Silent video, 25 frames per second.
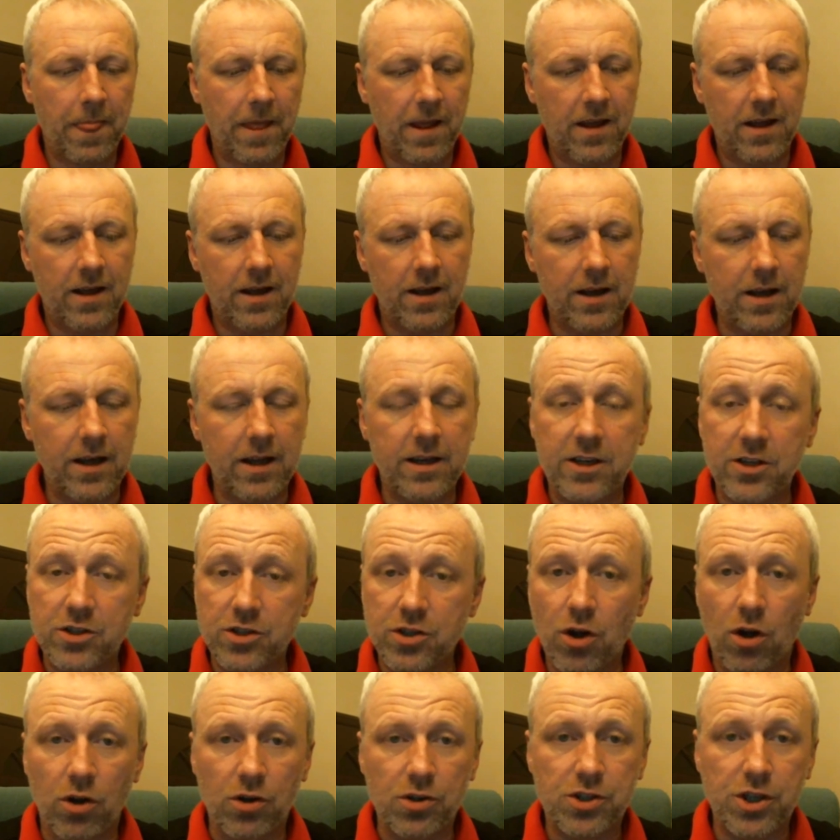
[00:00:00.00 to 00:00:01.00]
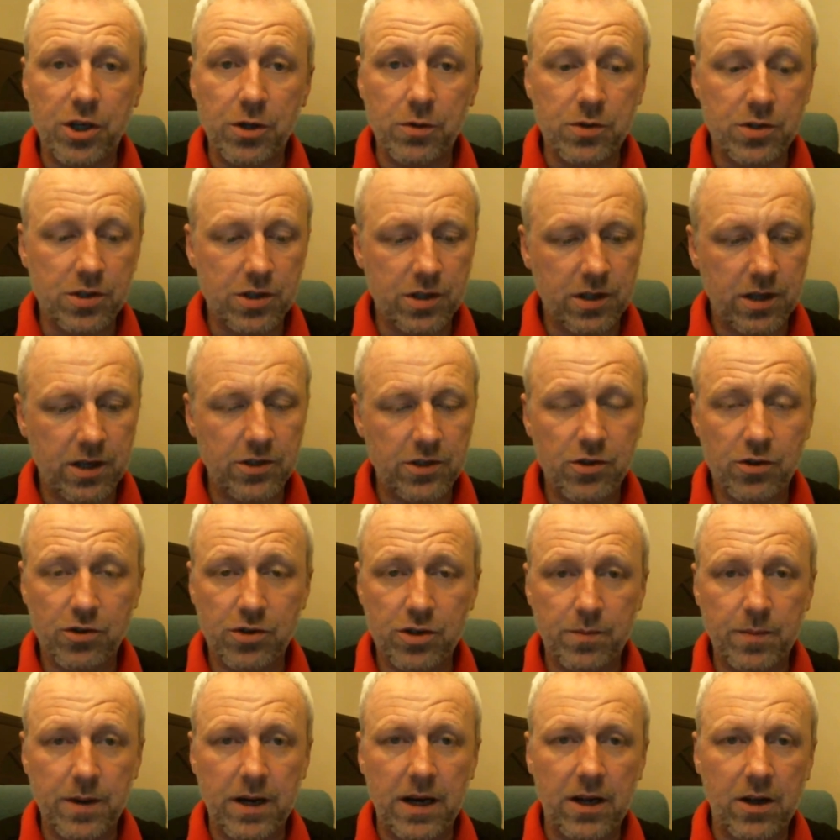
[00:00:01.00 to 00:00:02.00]
And it's not juice, it's
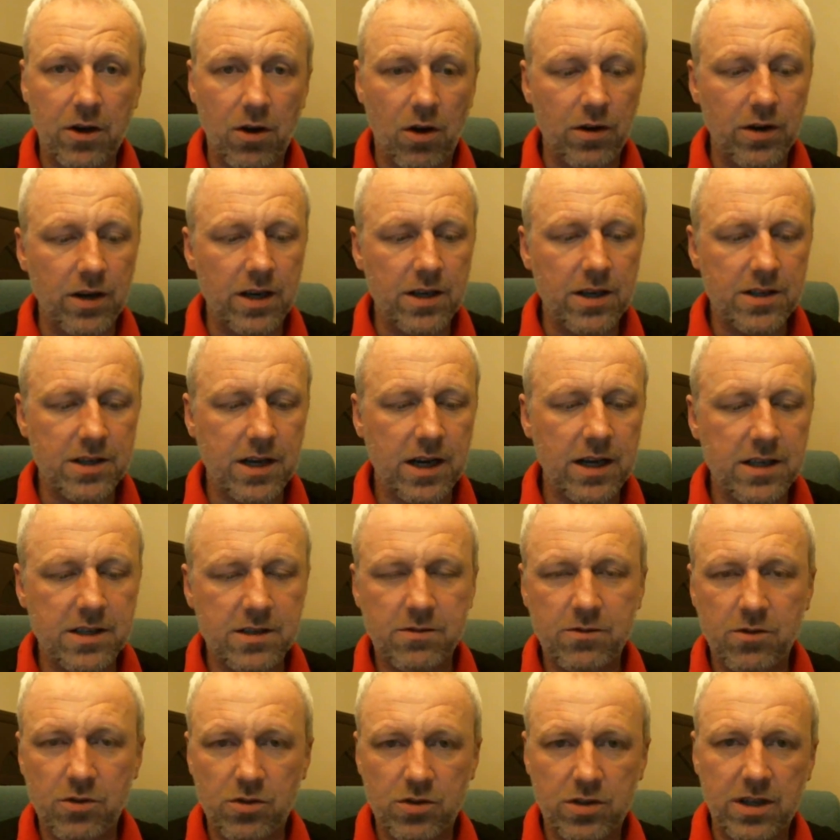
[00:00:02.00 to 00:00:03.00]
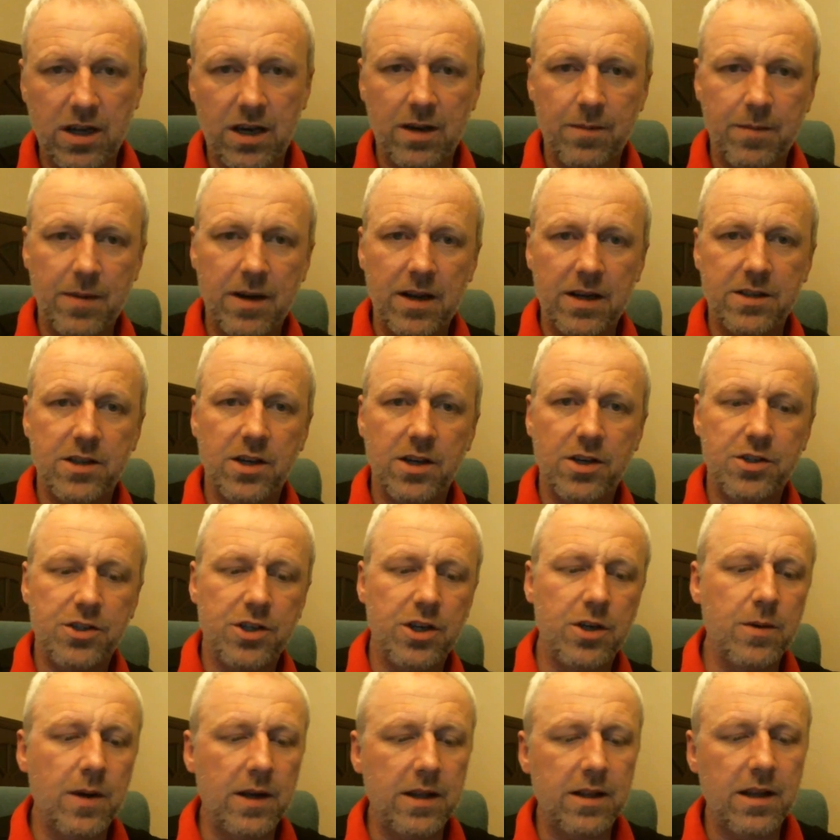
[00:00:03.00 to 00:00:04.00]
just a bit of condensate. Just get a bit of
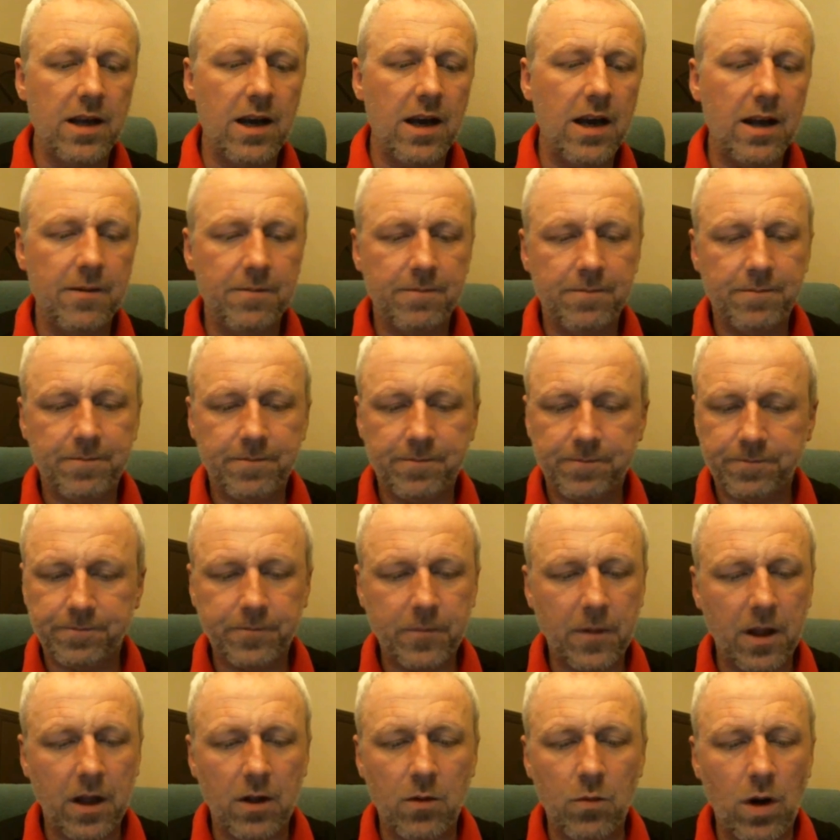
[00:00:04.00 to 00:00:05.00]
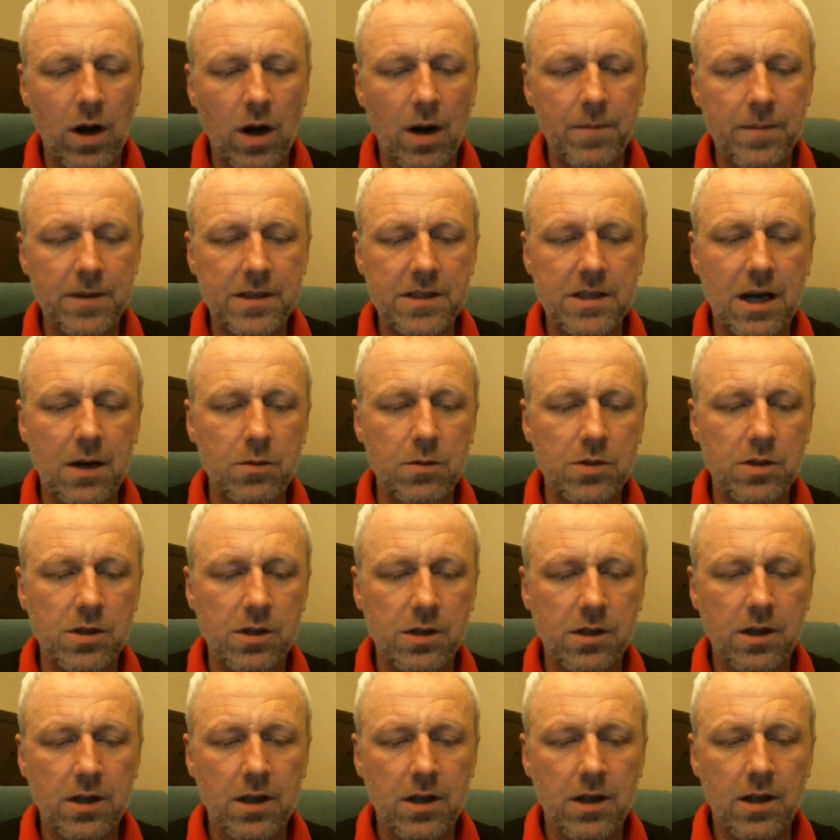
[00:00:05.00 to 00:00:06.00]
tissue in there and wipe it out.
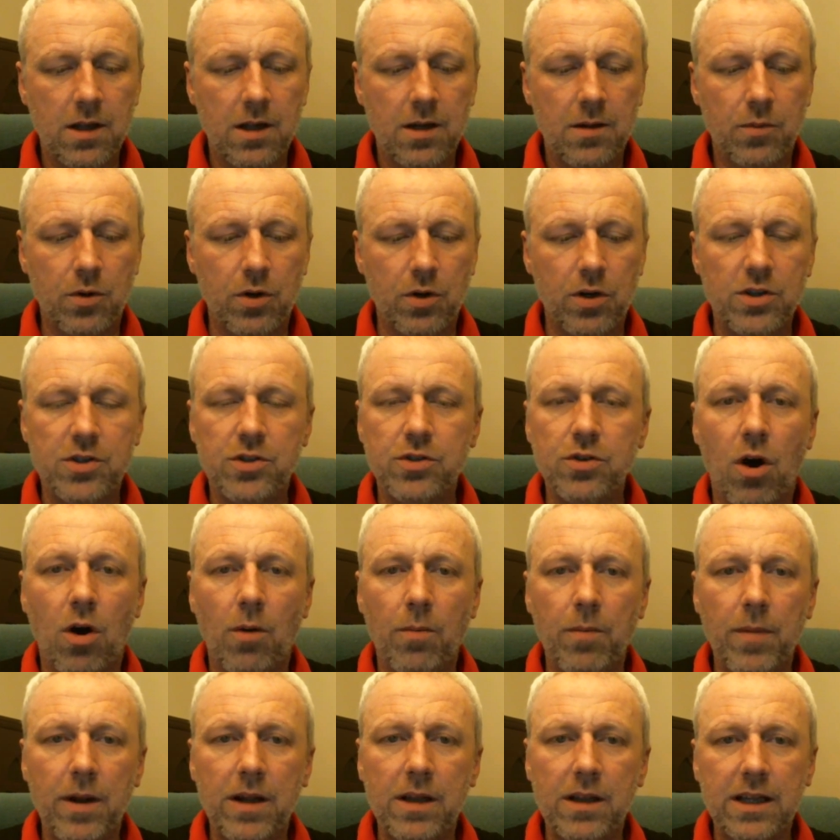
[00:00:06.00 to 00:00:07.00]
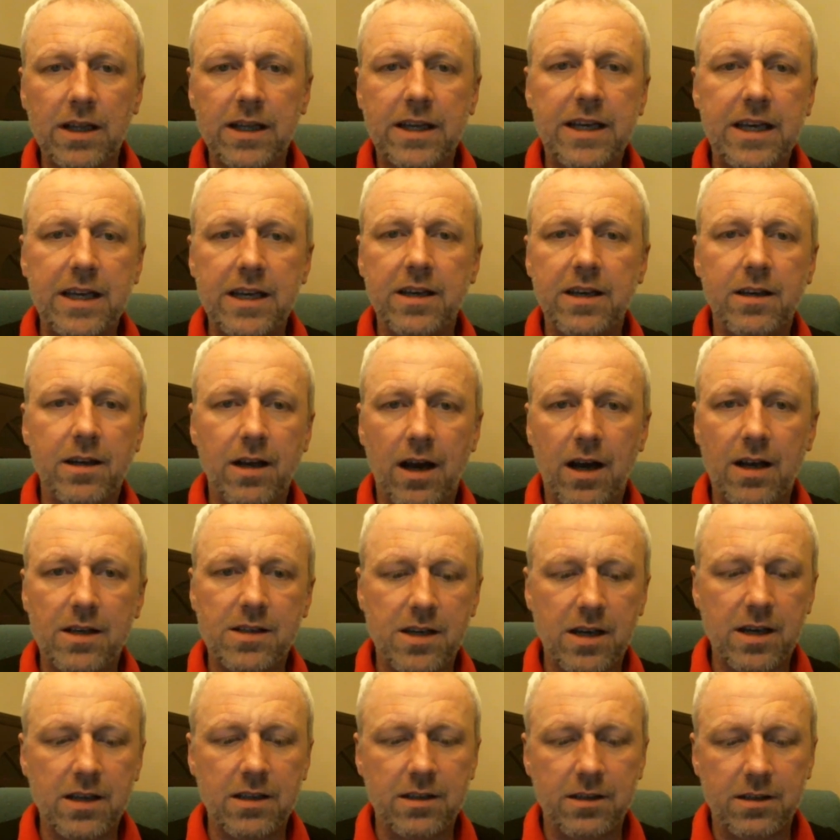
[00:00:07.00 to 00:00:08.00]
But it's not been leaking,
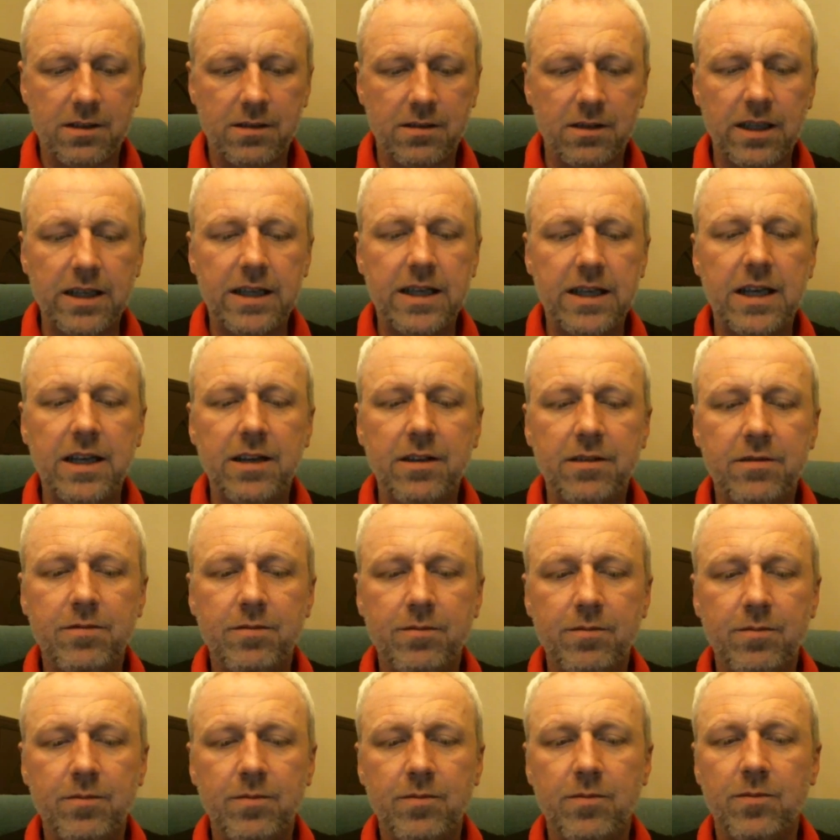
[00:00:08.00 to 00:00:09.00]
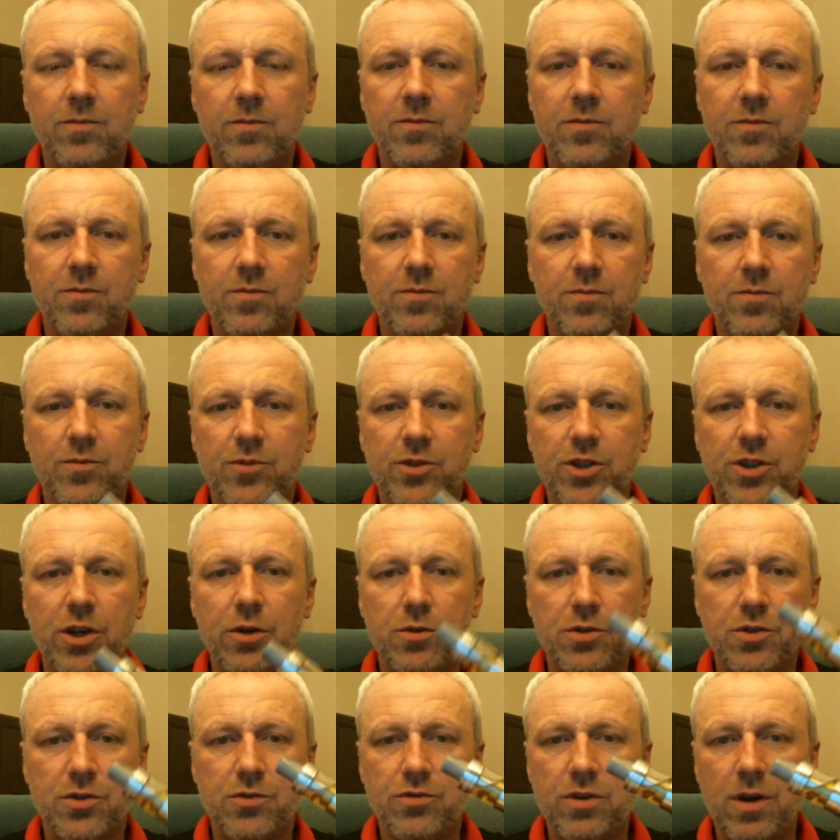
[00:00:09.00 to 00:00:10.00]
as in leaking
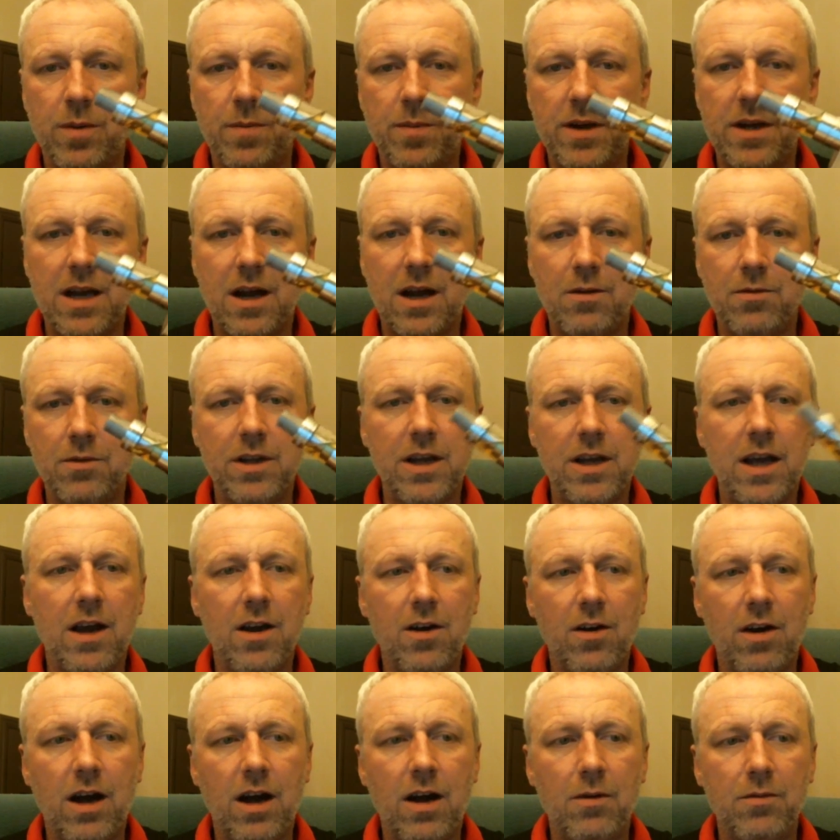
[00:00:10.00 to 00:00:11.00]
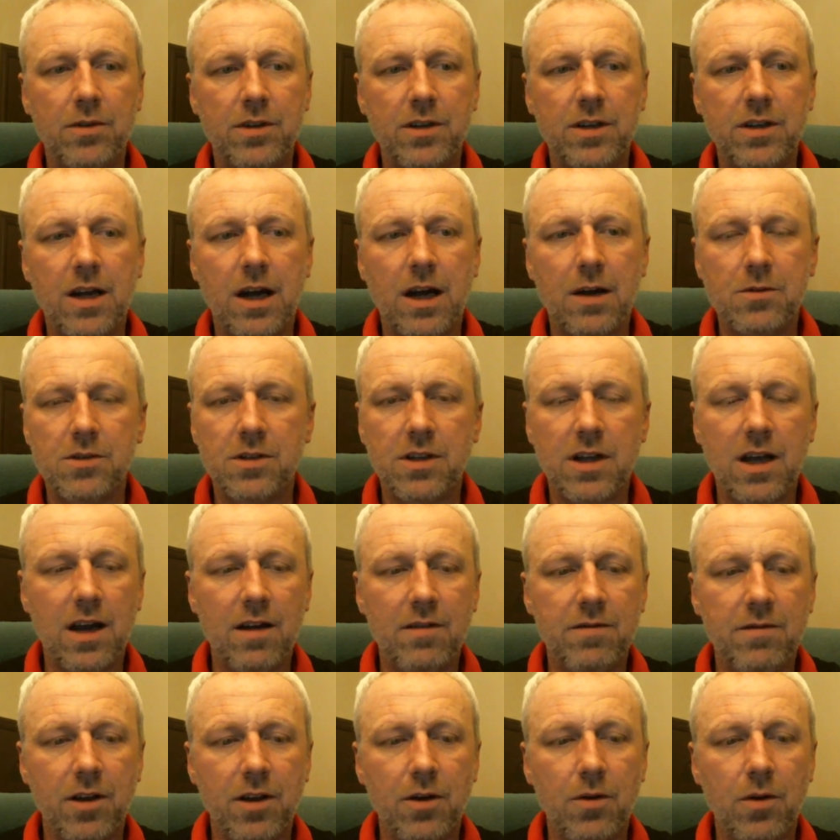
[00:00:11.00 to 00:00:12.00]
juice dripping out of the
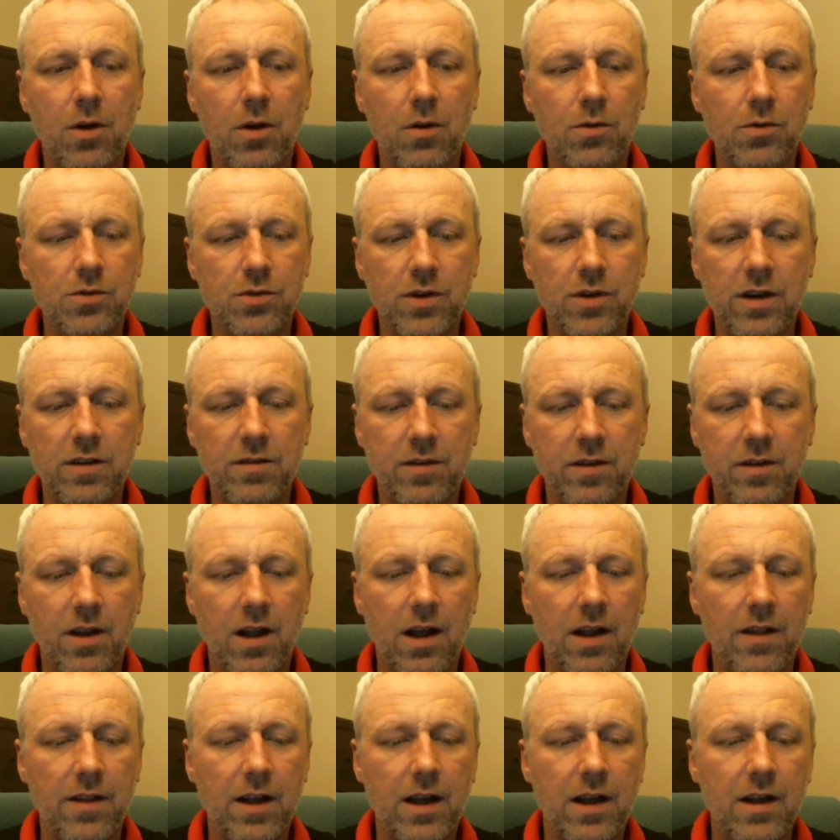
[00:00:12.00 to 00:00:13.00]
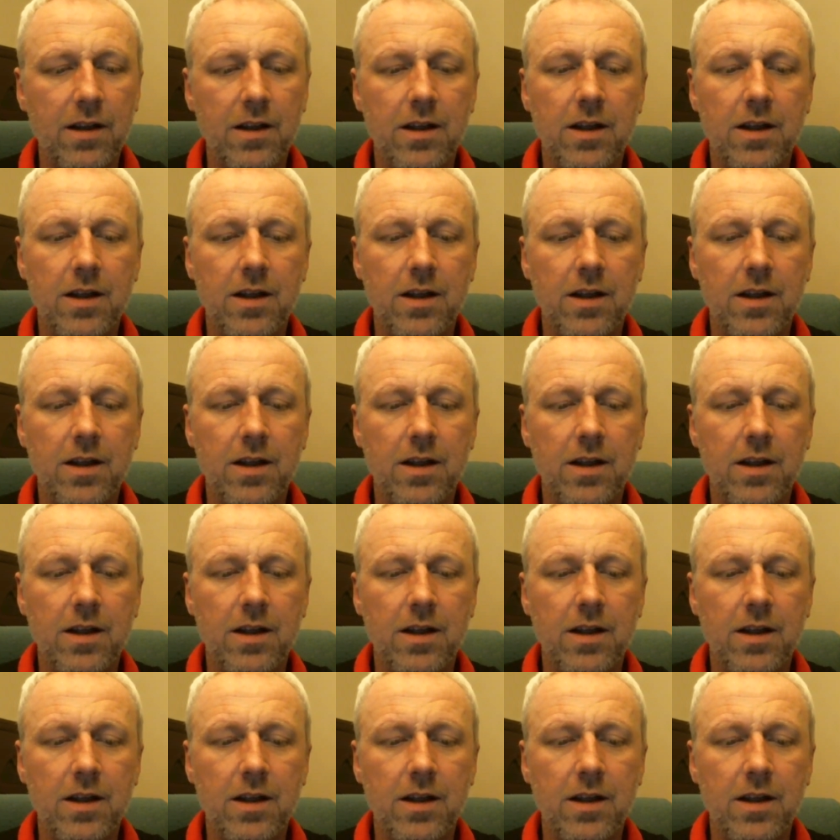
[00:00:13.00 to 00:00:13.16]
airflow holes or anything like that.